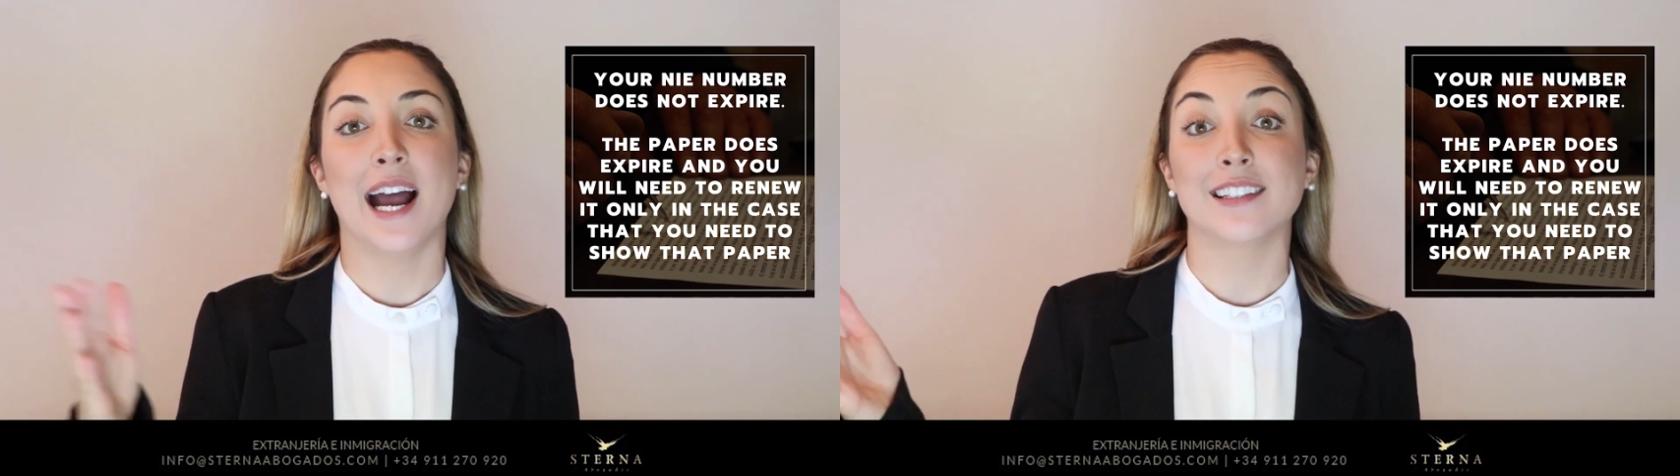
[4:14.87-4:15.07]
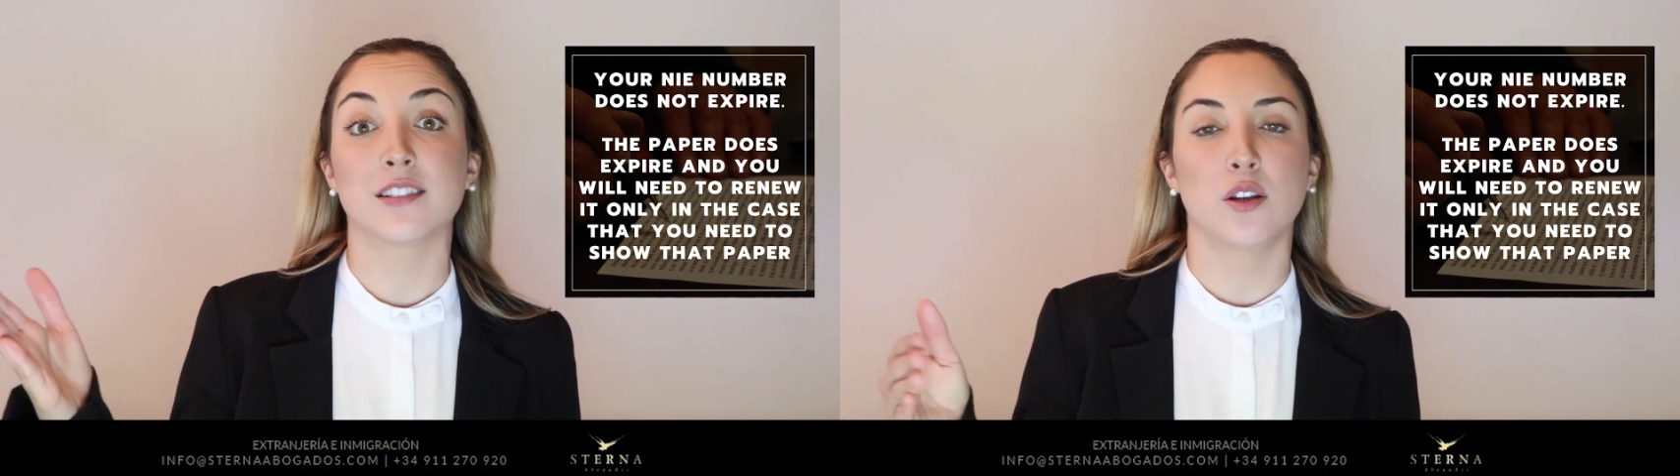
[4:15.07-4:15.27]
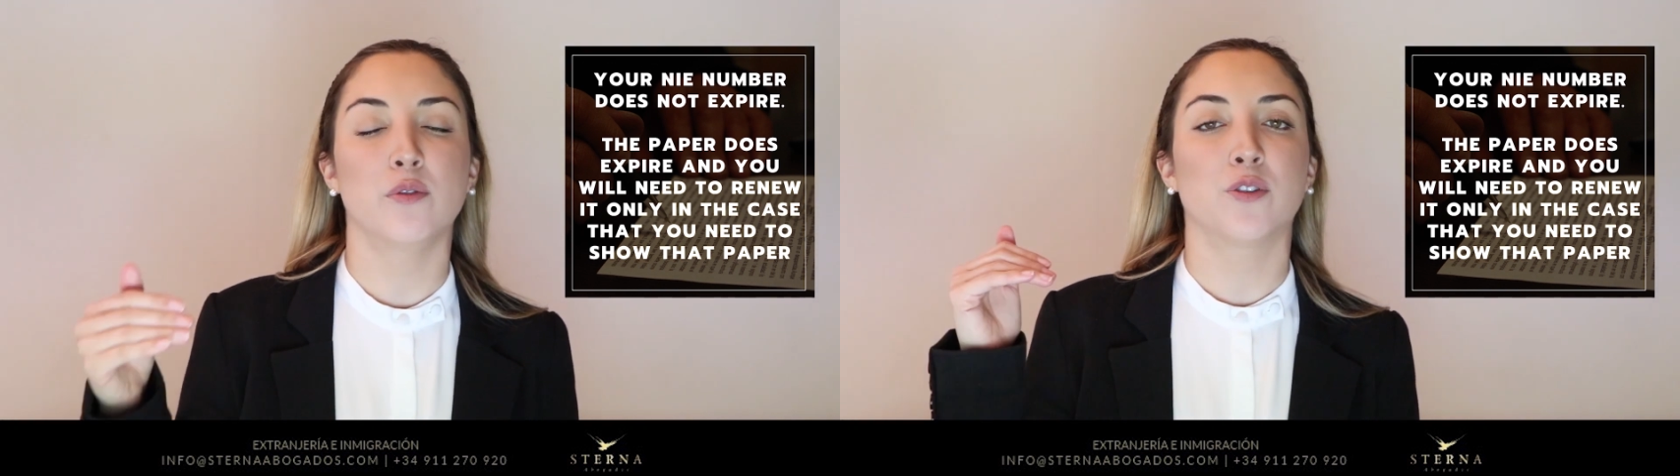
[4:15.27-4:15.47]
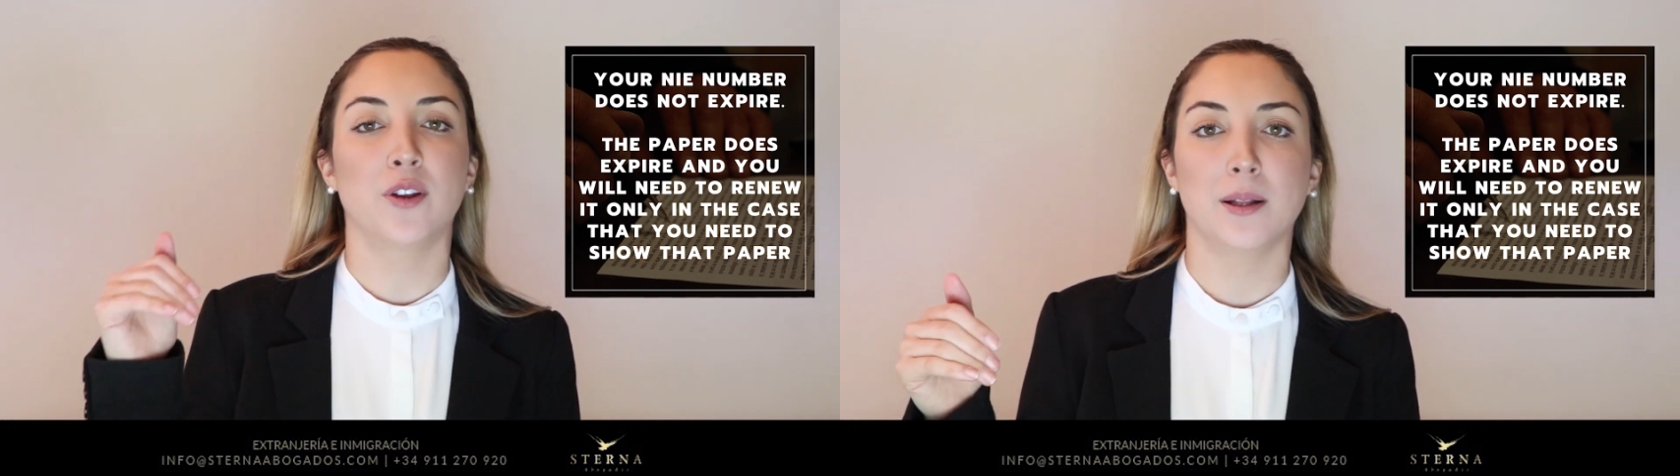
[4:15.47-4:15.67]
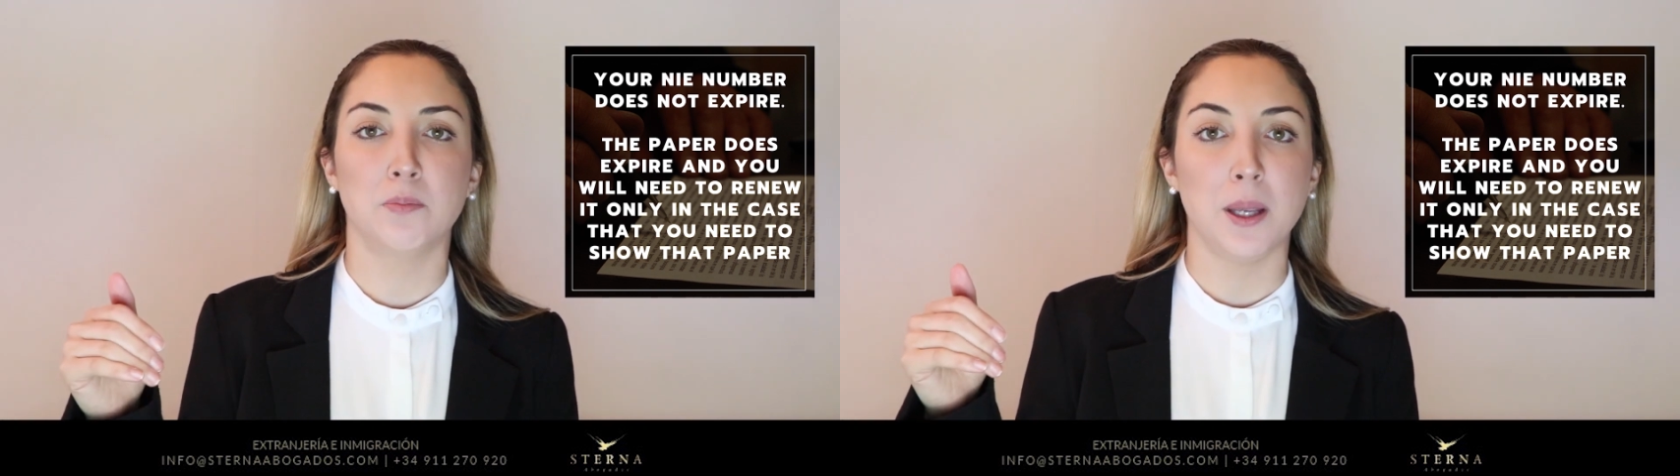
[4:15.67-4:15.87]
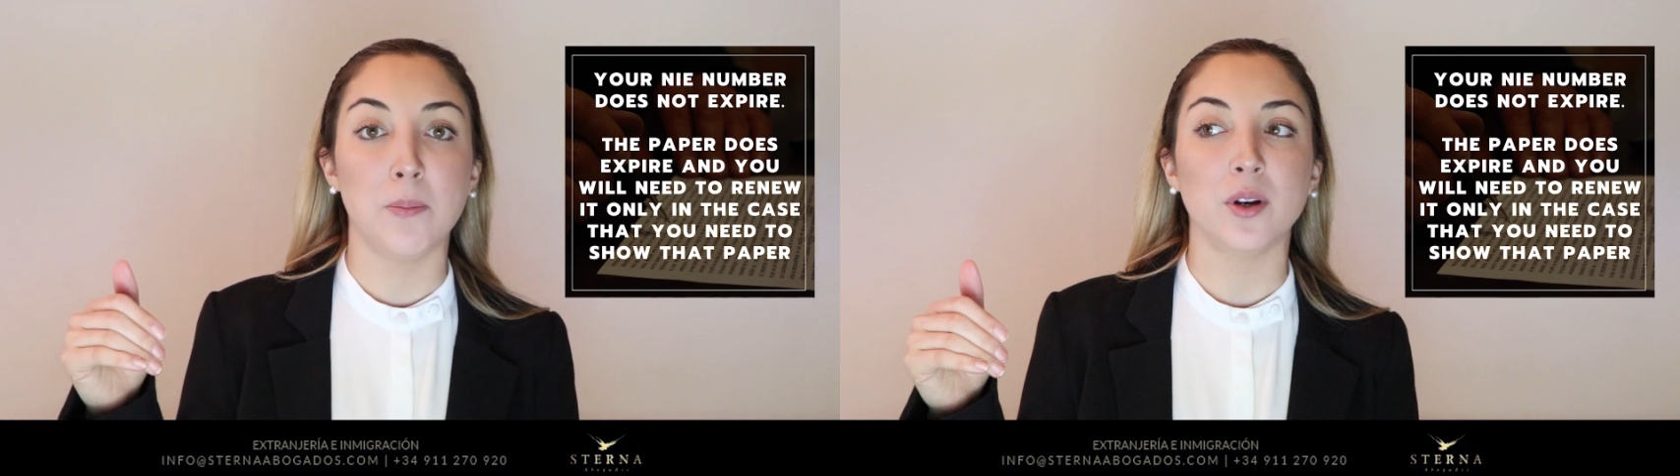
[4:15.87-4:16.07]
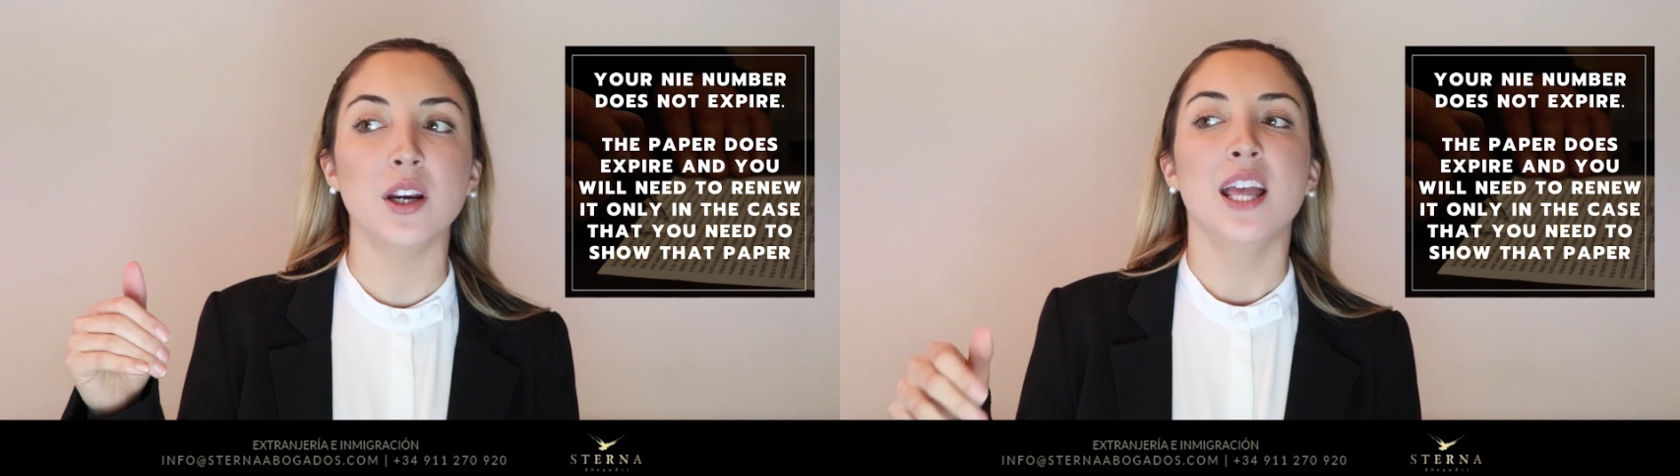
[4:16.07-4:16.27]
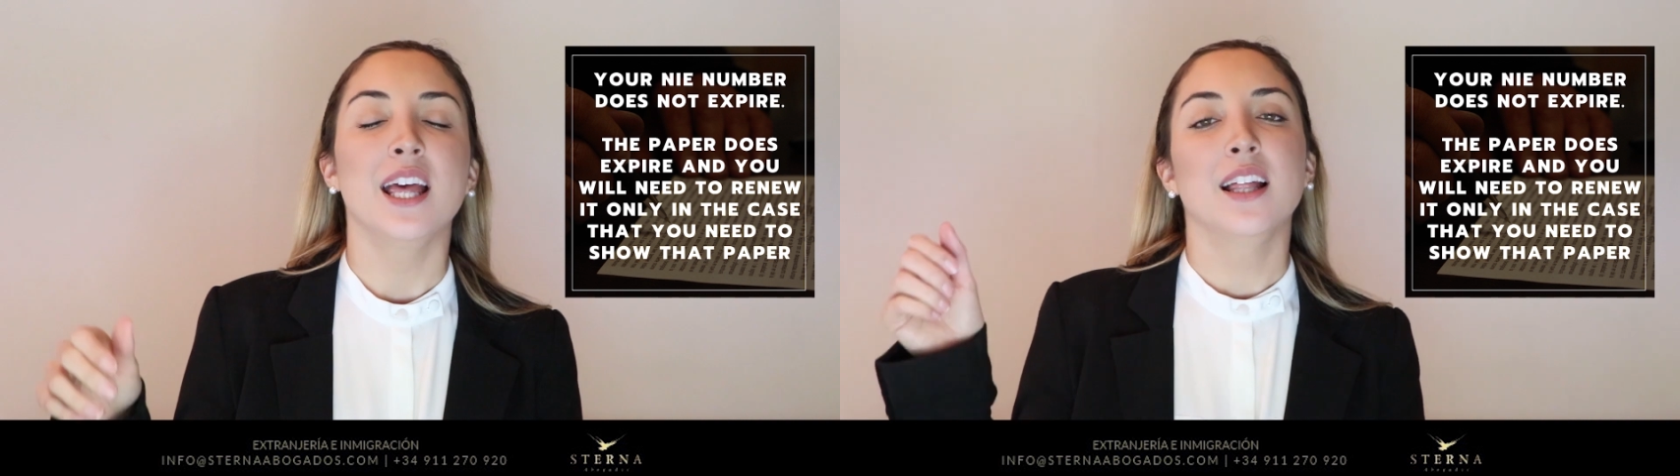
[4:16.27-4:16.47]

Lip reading: ask you for that paper,